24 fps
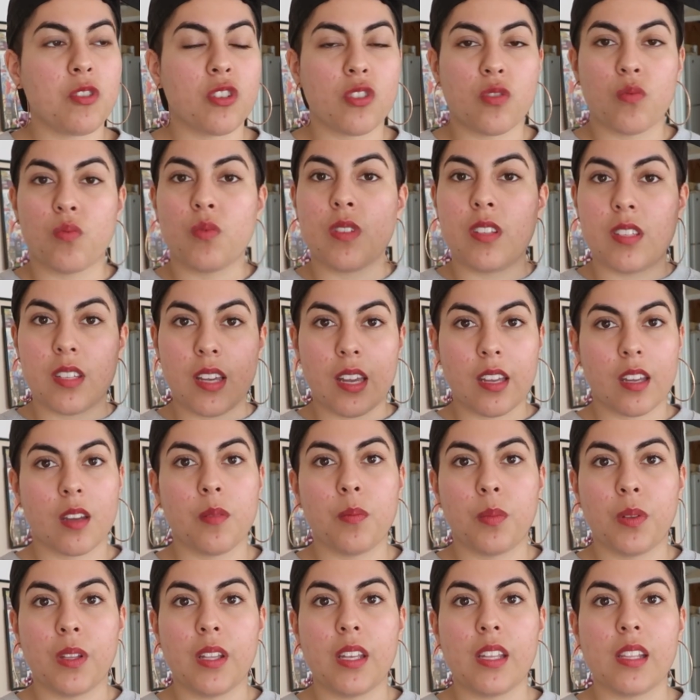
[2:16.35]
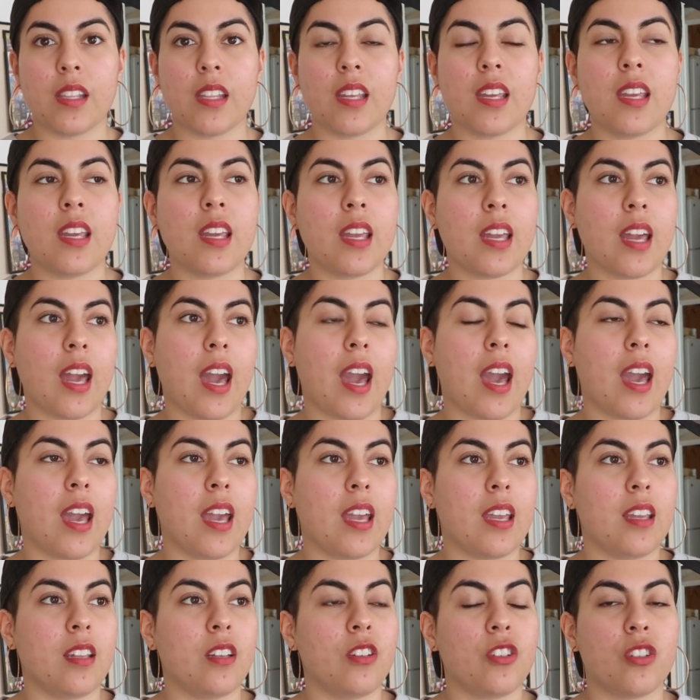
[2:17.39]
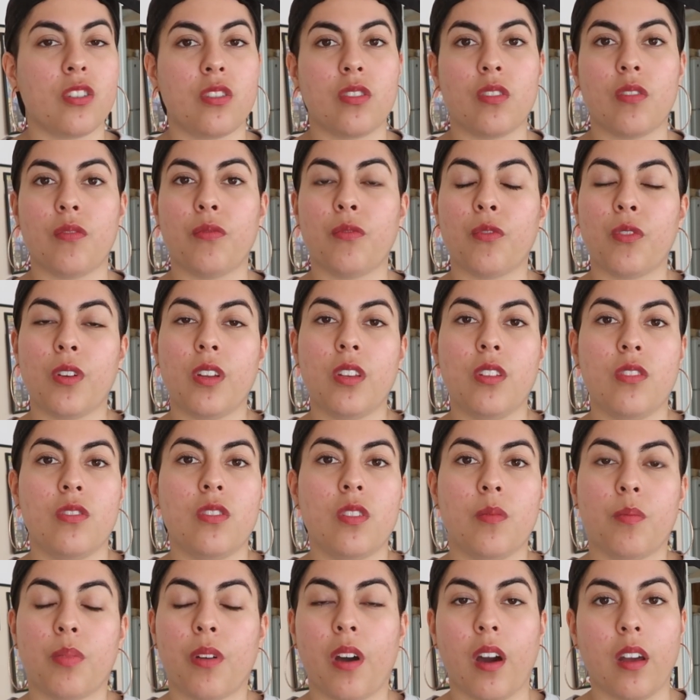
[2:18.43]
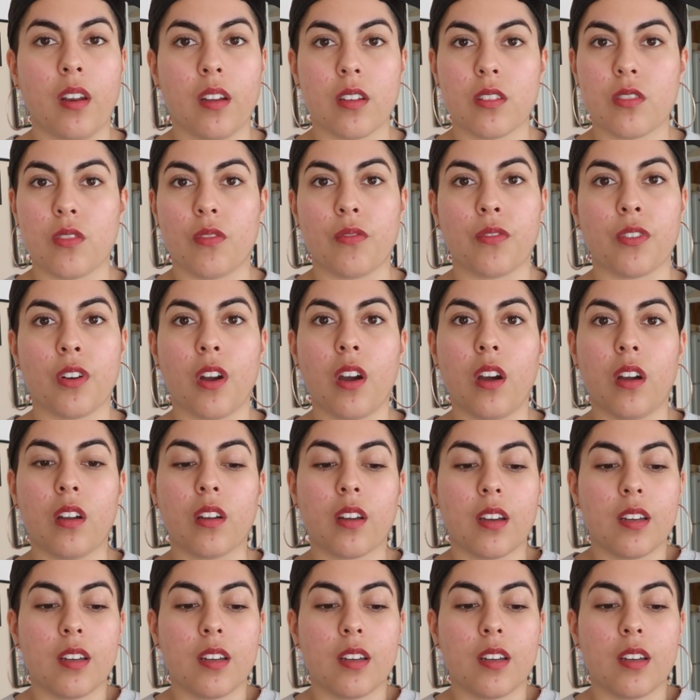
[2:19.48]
just reset completely and just avoid using products overall?